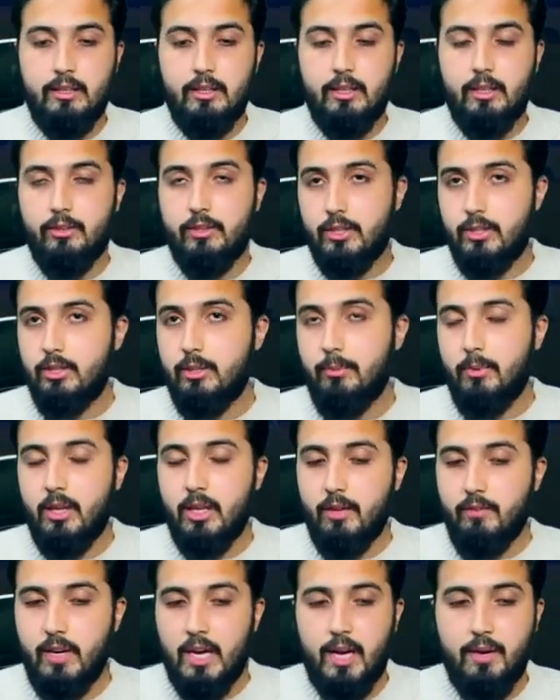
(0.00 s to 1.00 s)
Now, this is
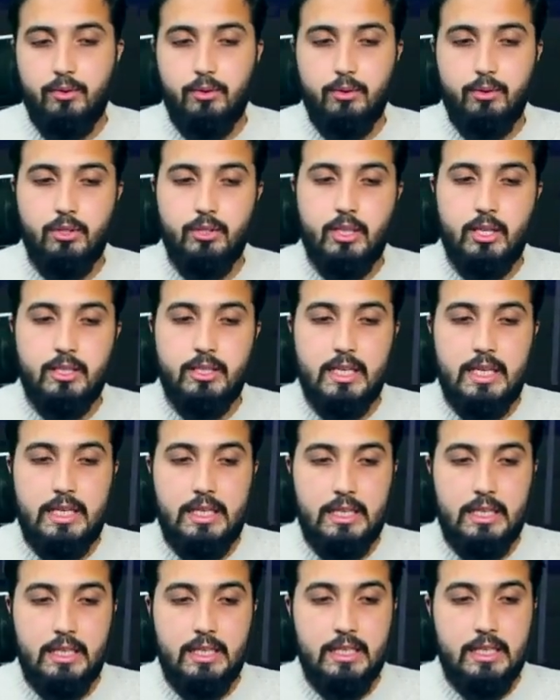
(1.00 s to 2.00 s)
something that we have to discuss
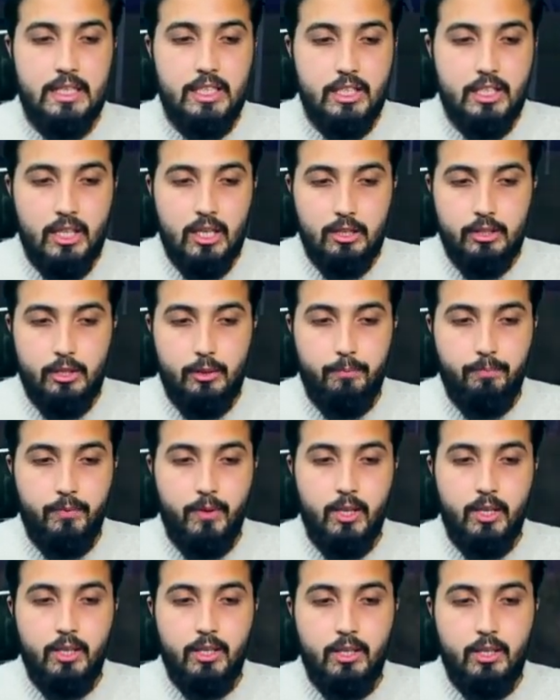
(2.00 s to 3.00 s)
in detail. So
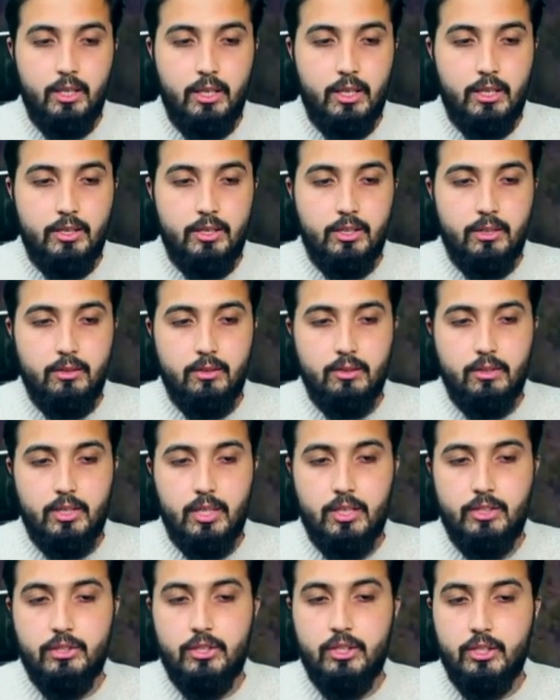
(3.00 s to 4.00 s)
it
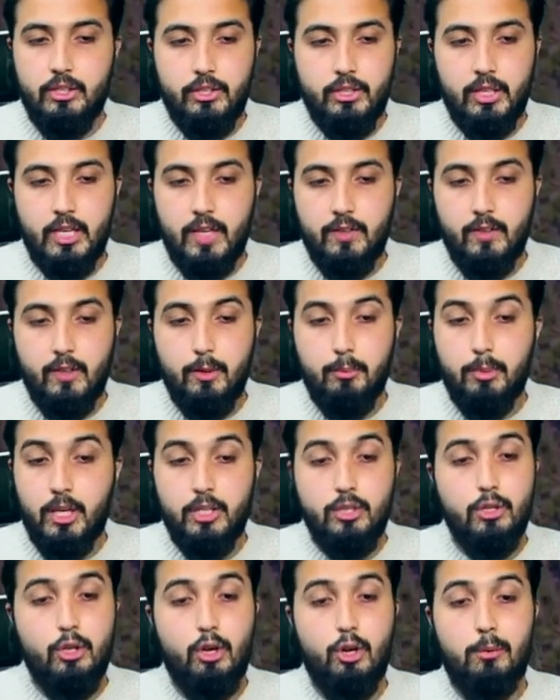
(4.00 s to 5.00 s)
says digital giving
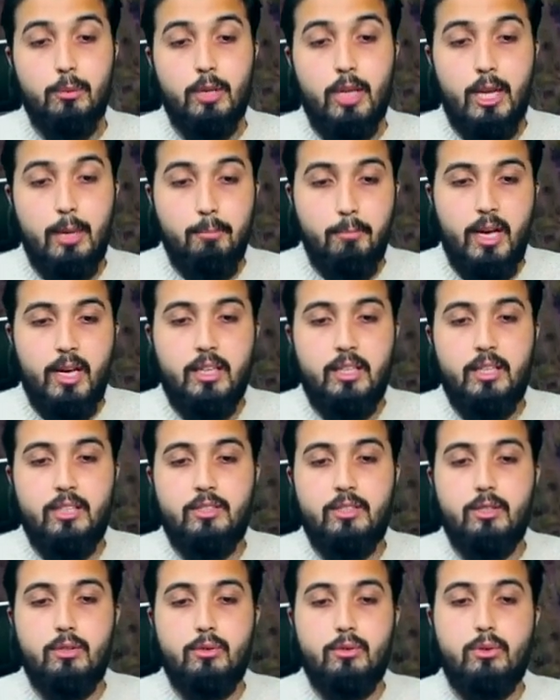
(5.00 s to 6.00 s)
plus global impact
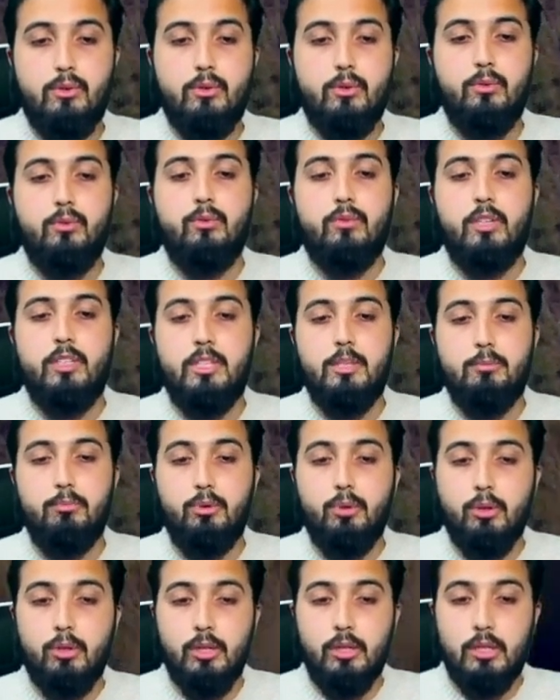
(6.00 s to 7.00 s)
is equals to
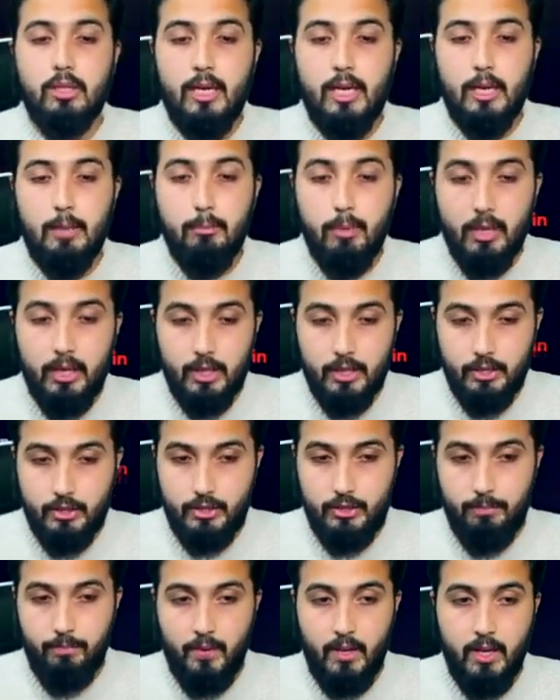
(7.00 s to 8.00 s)
reciprocal
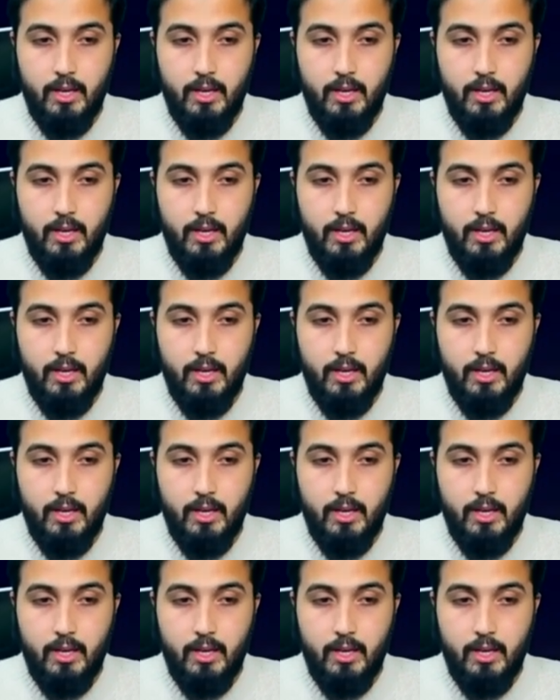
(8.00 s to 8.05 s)
abundance.